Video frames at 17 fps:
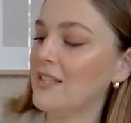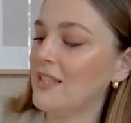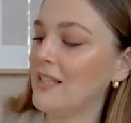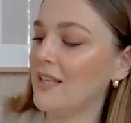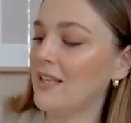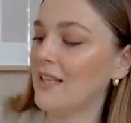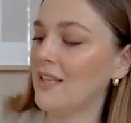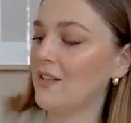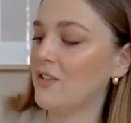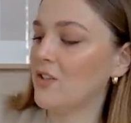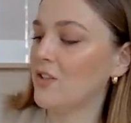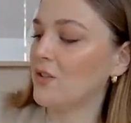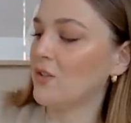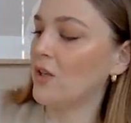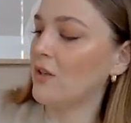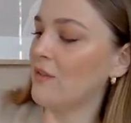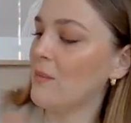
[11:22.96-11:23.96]
see it, it's
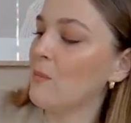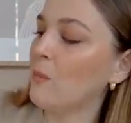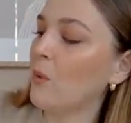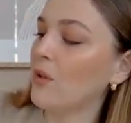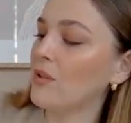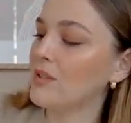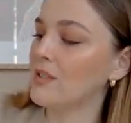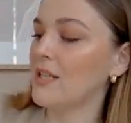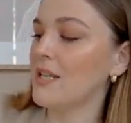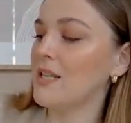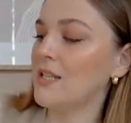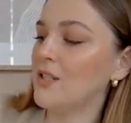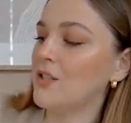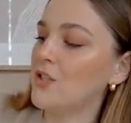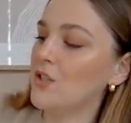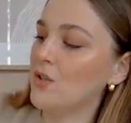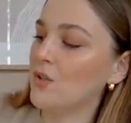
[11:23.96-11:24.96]
just kind of embossed
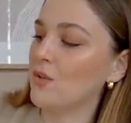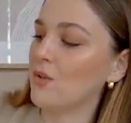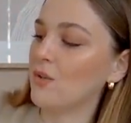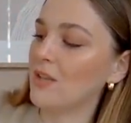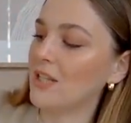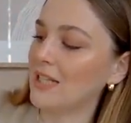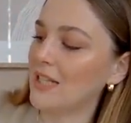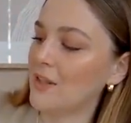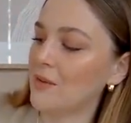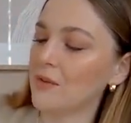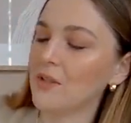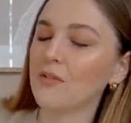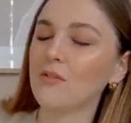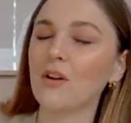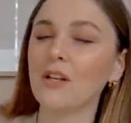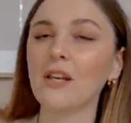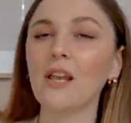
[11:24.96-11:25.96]
into the leather at
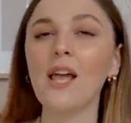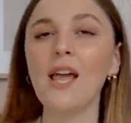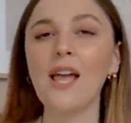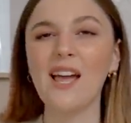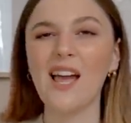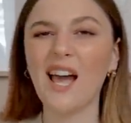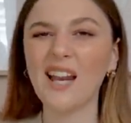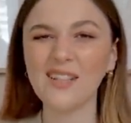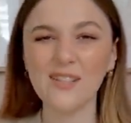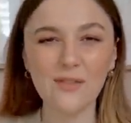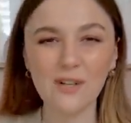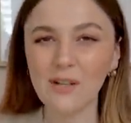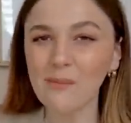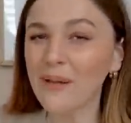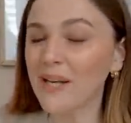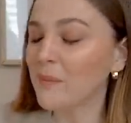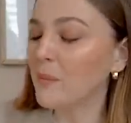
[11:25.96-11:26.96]
the front, and it's
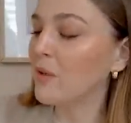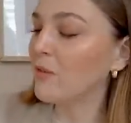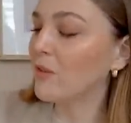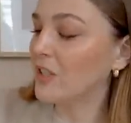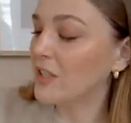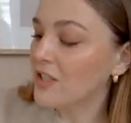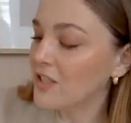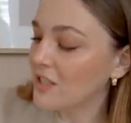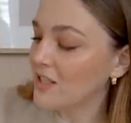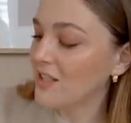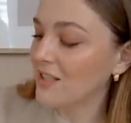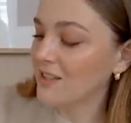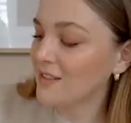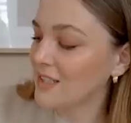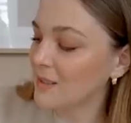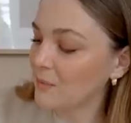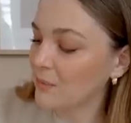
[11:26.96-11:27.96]
really minimal, really chic
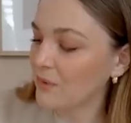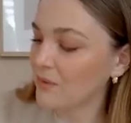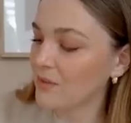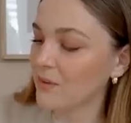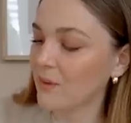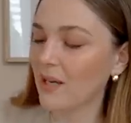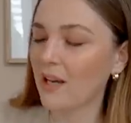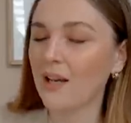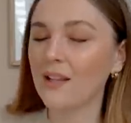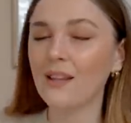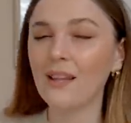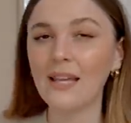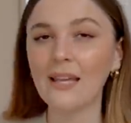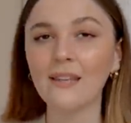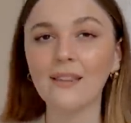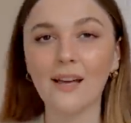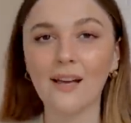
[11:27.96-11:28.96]
and simple, so I
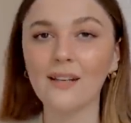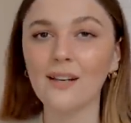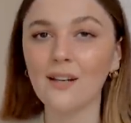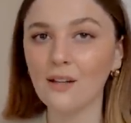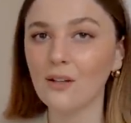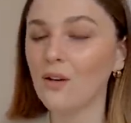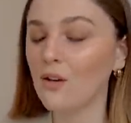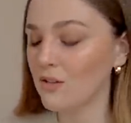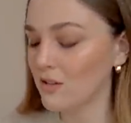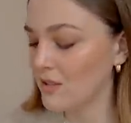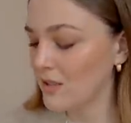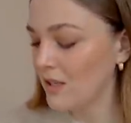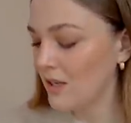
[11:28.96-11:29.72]
like that a lot.